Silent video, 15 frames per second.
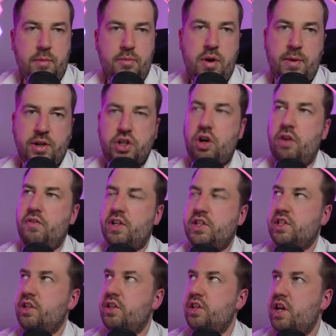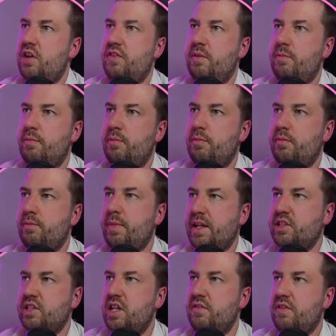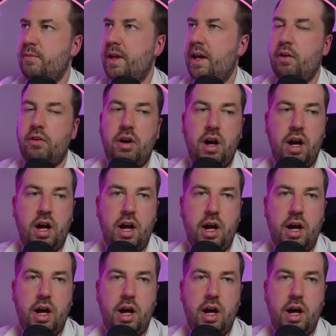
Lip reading: convert to NeoVim, back to NeoVim now. I